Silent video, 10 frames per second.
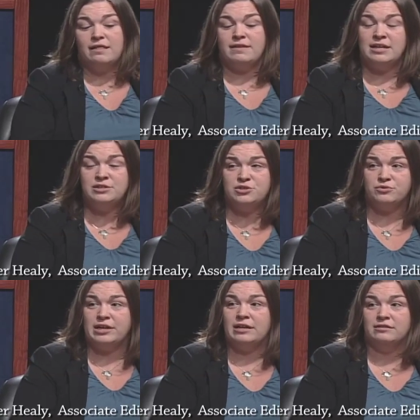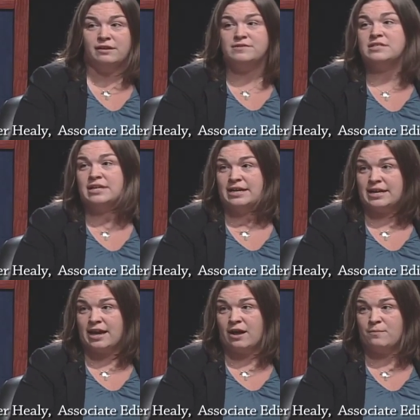The industry loves this
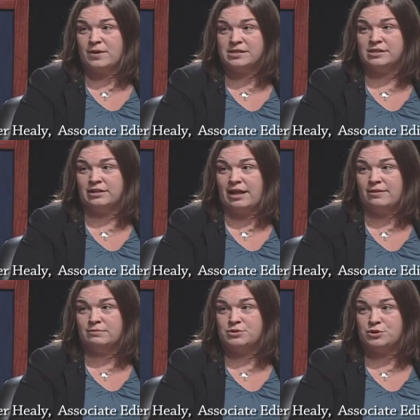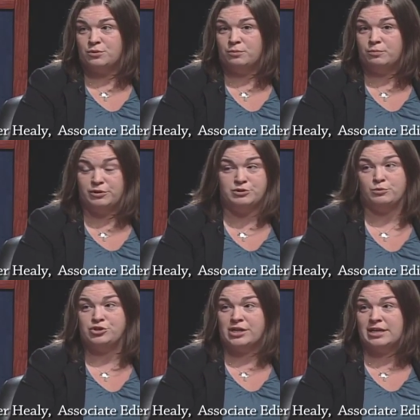idea because it'll allow them to produce
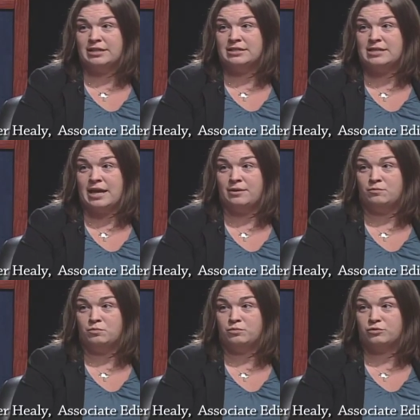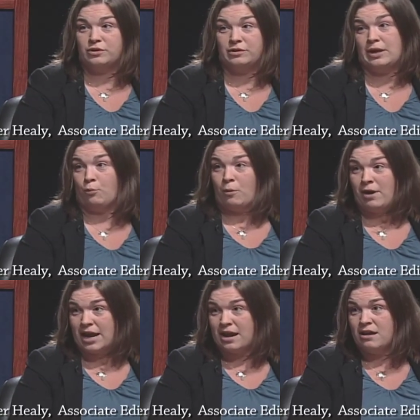more chickens and get more
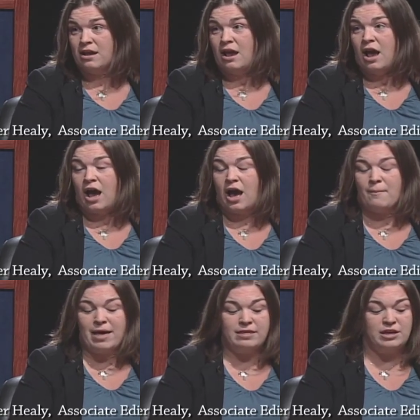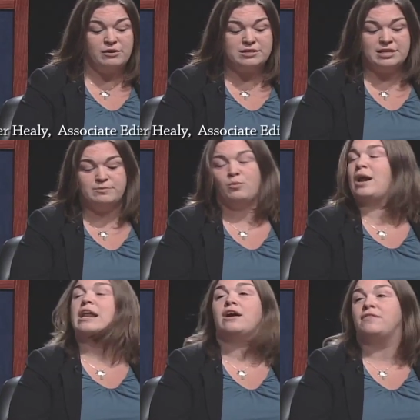money. Right. Um, I think USD has been
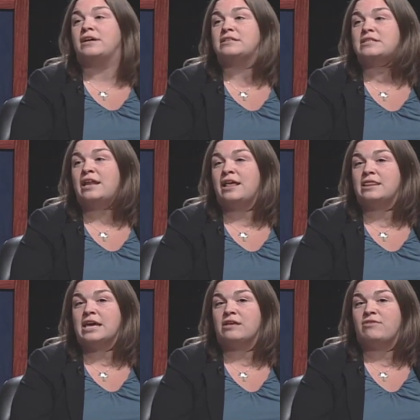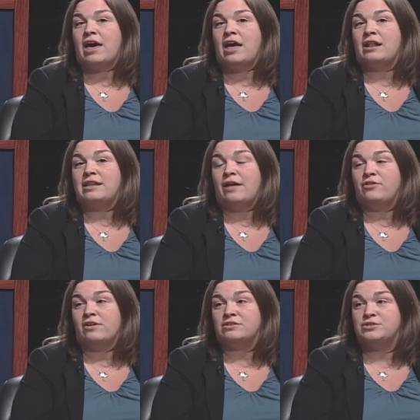waiting on this, and I think that now
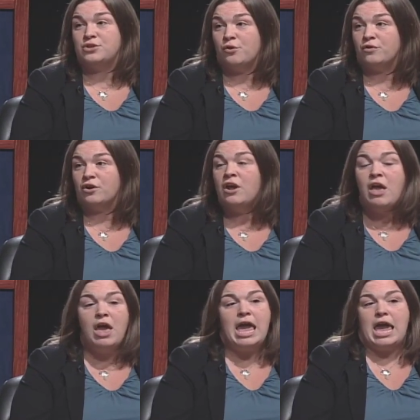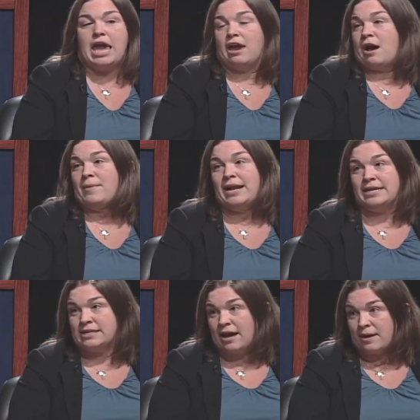the election's over, it could come at any
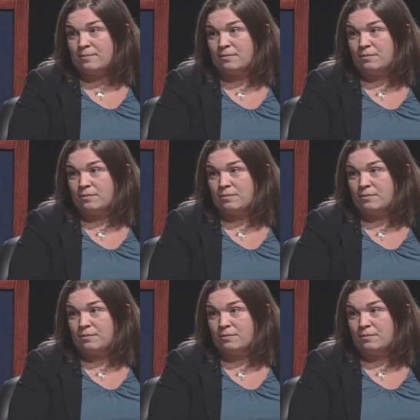time.